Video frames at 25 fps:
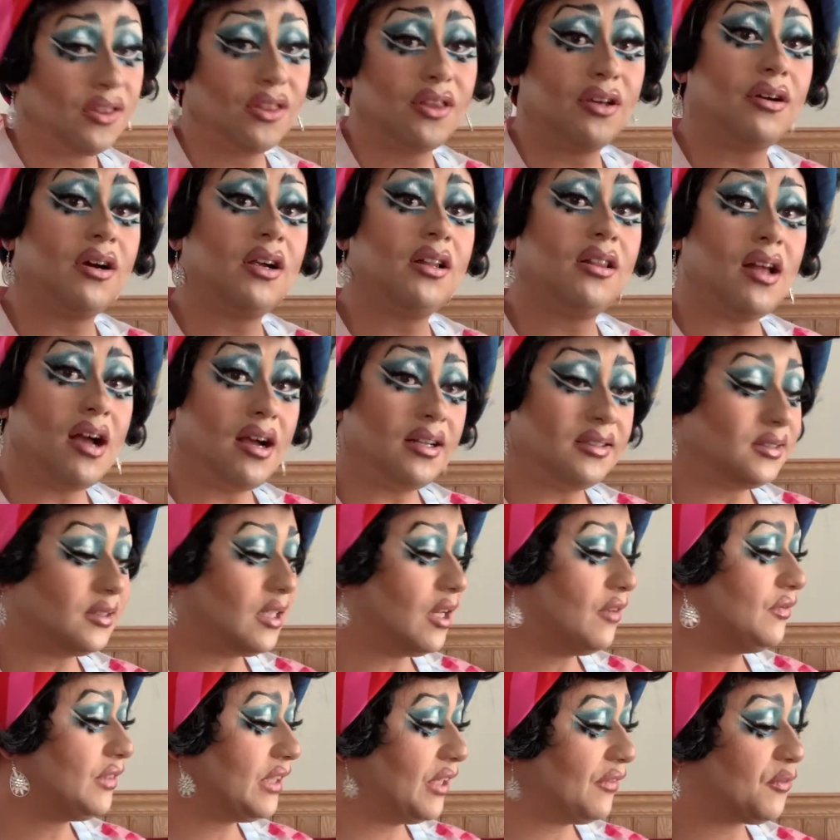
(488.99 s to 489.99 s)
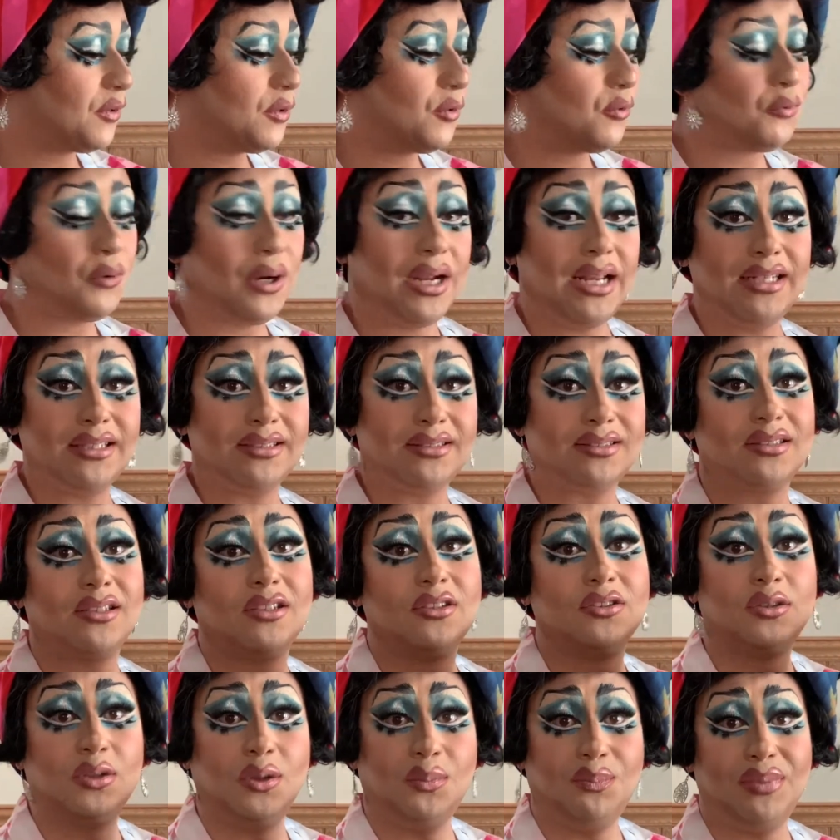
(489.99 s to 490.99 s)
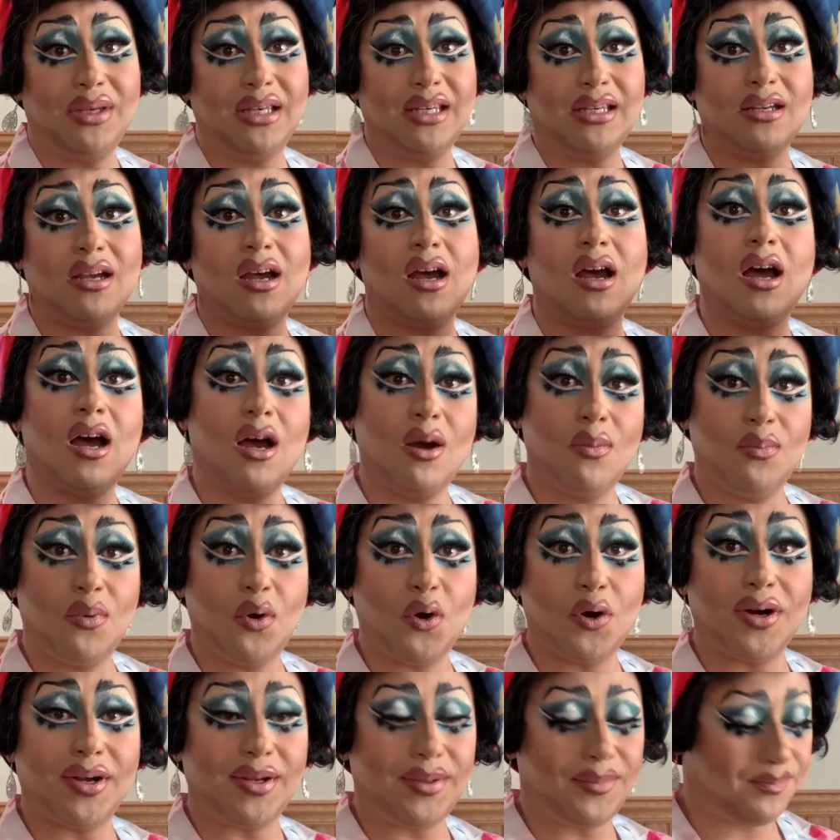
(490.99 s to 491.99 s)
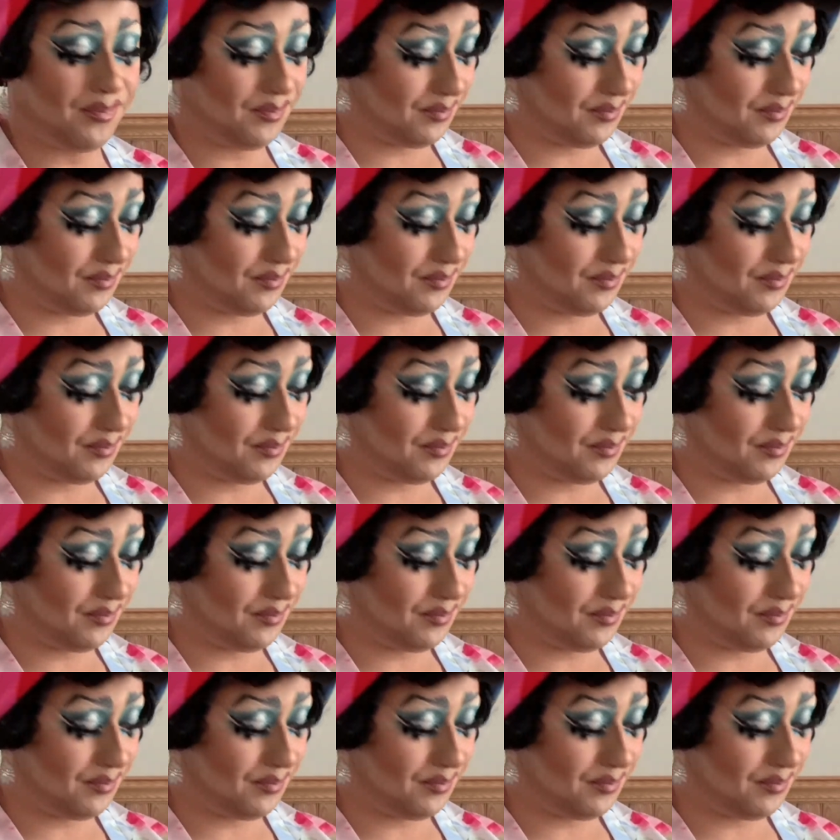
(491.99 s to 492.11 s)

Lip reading: There are lots of different ways to be a boy.